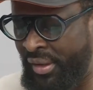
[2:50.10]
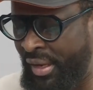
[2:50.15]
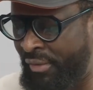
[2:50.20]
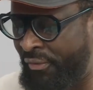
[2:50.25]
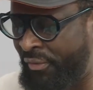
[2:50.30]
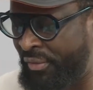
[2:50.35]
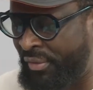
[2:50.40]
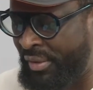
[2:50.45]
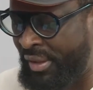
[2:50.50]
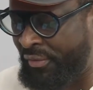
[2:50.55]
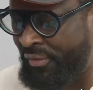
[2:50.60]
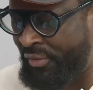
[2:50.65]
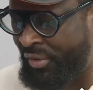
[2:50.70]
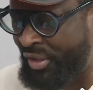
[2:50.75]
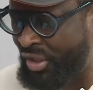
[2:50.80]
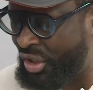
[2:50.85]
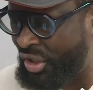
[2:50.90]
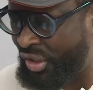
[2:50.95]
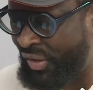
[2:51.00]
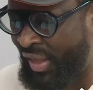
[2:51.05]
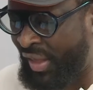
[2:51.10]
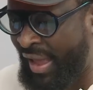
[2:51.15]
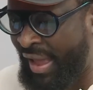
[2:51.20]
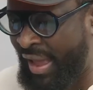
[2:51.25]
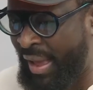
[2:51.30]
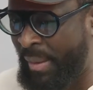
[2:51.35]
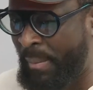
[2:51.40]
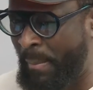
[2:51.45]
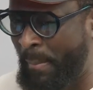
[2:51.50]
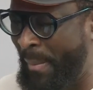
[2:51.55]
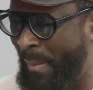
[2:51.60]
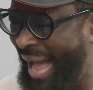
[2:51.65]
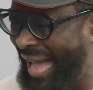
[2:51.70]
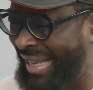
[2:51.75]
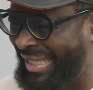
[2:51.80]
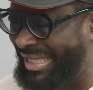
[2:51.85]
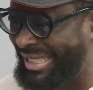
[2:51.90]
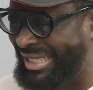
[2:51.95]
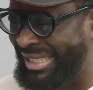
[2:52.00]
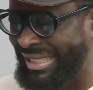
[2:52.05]
They've reached their
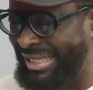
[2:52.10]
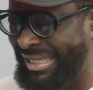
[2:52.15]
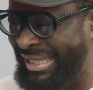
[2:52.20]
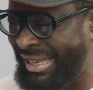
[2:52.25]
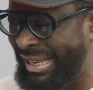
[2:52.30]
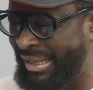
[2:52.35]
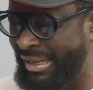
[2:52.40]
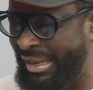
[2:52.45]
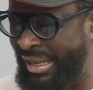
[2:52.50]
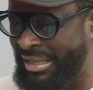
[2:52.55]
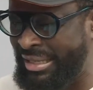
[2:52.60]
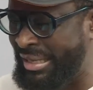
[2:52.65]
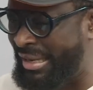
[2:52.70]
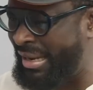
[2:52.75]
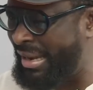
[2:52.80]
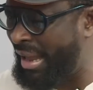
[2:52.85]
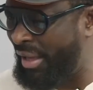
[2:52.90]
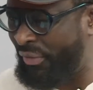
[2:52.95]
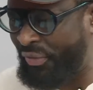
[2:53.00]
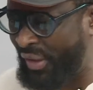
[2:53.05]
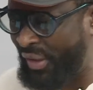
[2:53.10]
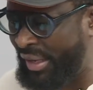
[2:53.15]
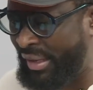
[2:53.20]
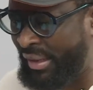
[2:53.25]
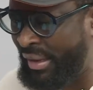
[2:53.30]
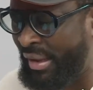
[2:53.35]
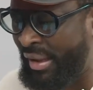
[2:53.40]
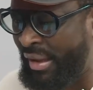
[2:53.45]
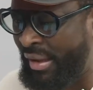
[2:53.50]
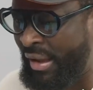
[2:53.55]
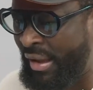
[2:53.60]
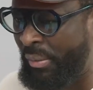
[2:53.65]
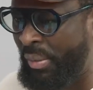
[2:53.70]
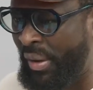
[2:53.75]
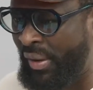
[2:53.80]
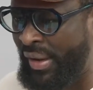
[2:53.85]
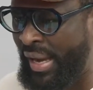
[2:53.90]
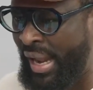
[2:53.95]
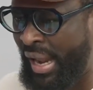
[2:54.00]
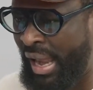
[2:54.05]
max. There's nothing
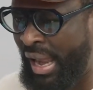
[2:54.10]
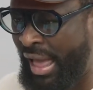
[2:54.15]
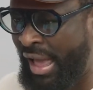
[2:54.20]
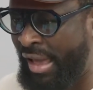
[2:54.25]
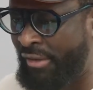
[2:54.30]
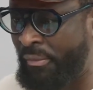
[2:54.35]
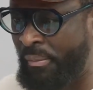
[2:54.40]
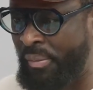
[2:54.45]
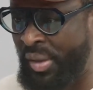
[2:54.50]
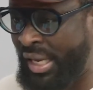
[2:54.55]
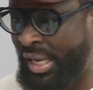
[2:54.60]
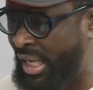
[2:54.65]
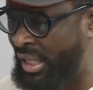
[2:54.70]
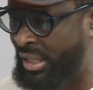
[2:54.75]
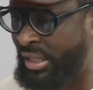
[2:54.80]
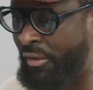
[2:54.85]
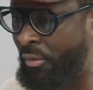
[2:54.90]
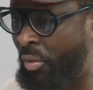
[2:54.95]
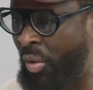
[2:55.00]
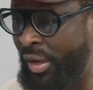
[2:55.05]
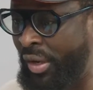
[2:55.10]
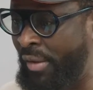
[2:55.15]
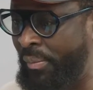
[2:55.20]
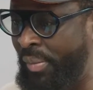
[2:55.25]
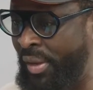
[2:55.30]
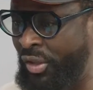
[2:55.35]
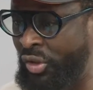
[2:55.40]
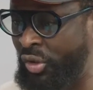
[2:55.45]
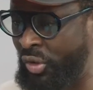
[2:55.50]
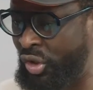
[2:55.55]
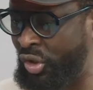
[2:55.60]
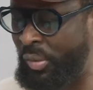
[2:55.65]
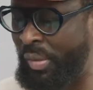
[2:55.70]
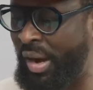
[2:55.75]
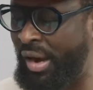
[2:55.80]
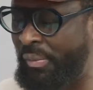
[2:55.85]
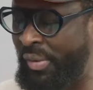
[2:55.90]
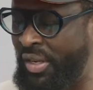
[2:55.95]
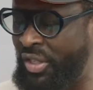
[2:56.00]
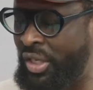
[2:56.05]
about their life because of what they've been through.
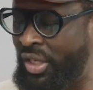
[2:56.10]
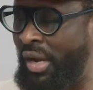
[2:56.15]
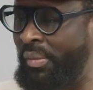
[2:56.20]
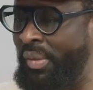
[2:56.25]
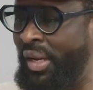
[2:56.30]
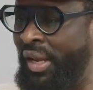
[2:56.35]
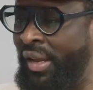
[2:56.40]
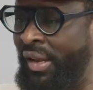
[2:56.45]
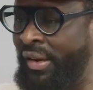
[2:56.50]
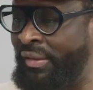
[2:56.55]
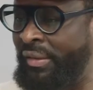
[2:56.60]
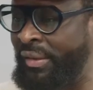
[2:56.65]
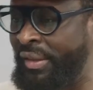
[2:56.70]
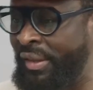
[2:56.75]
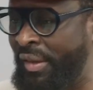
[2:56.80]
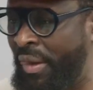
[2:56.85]
Shomari, please come in here.